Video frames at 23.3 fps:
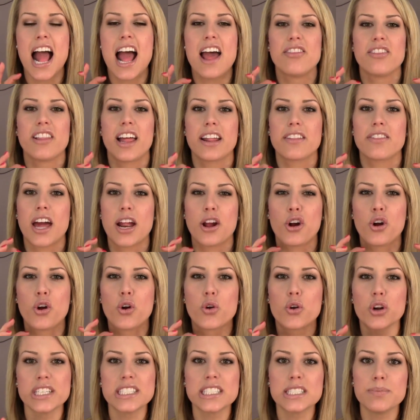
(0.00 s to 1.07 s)
and like that
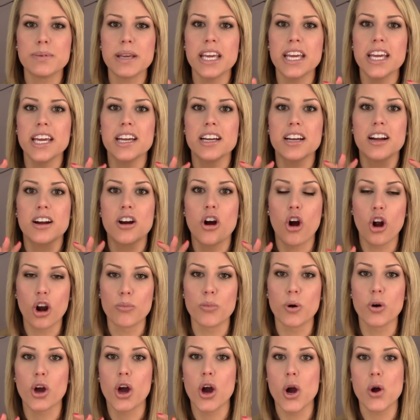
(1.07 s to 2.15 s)
crispy
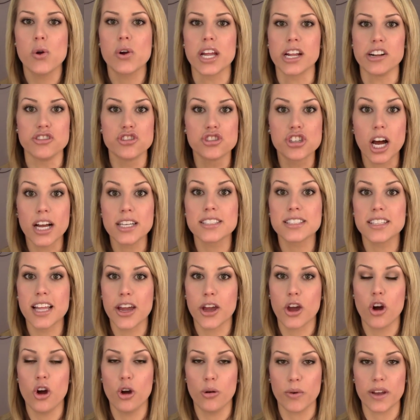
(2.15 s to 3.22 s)
caramel coating, just
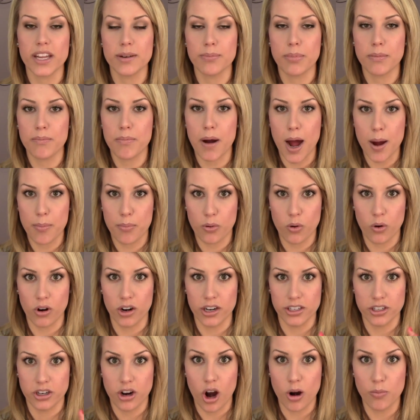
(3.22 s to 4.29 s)
like homemade
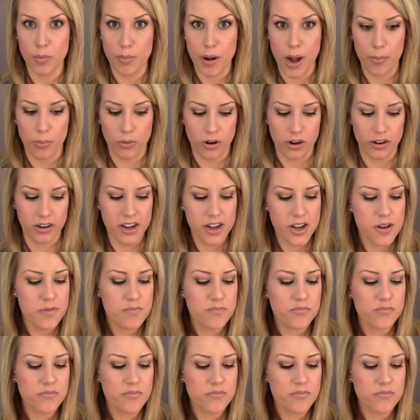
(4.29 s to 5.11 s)
popcorn, caramel popcorn.